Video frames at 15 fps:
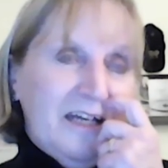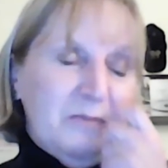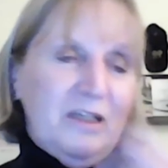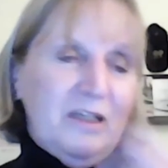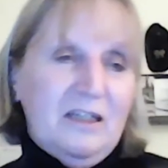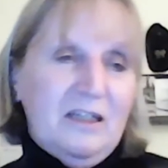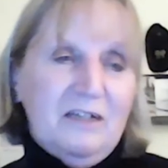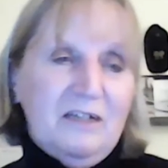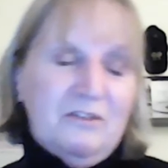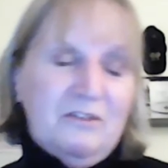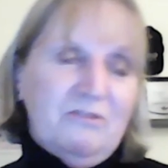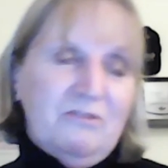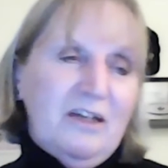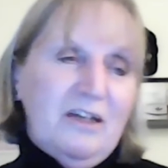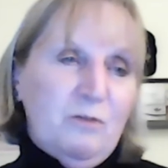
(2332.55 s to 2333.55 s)
I mean,
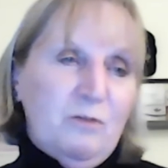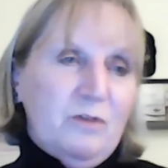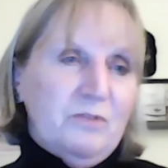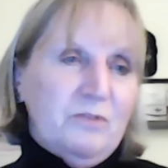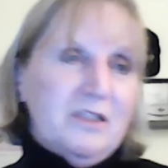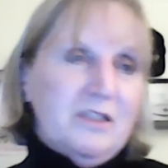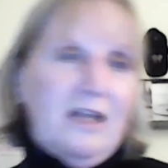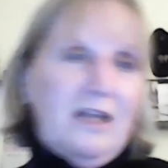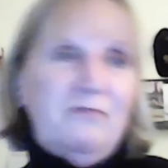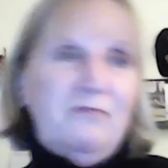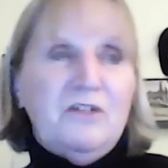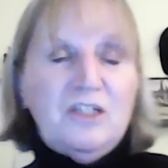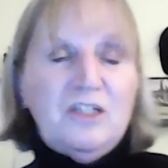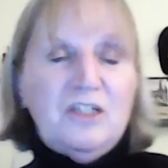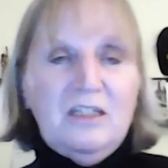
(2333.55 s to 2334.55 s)
granted, one book's
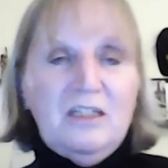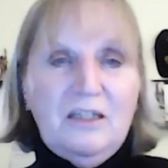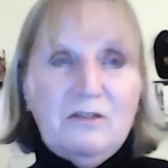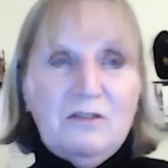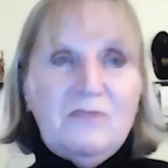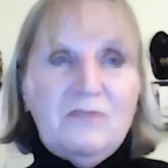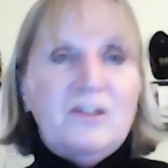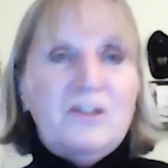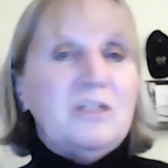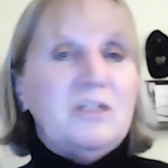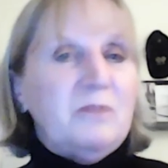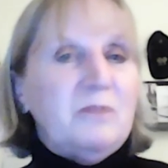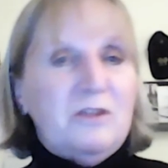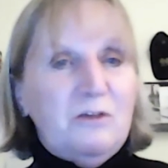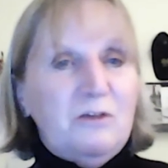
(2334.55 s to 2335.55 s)
nonfiction and the other's
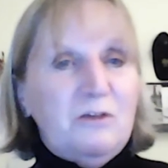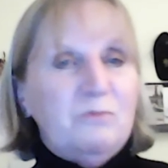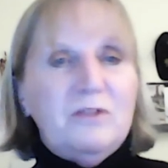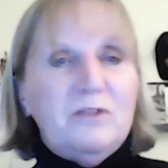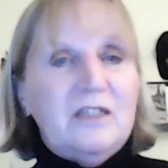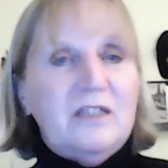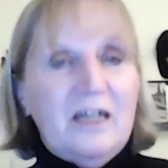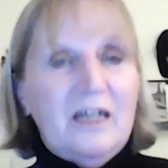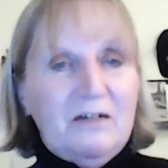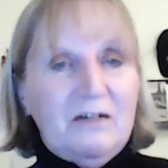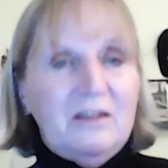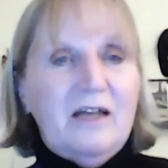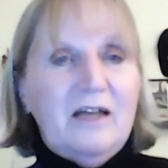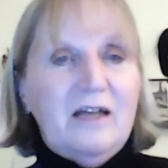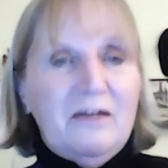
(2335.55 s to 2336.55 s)
fiction, but there really are
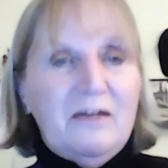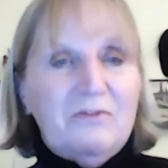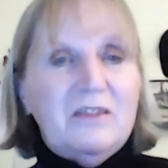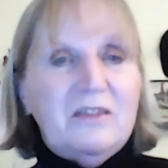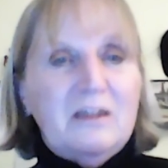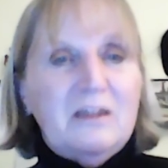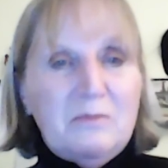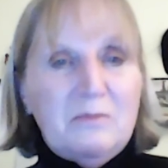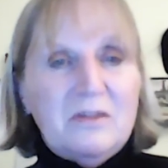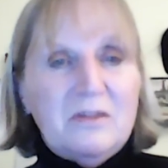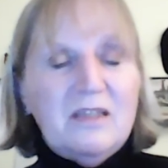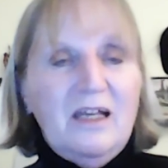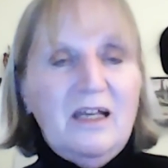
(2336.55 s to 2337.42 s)
a lot of themes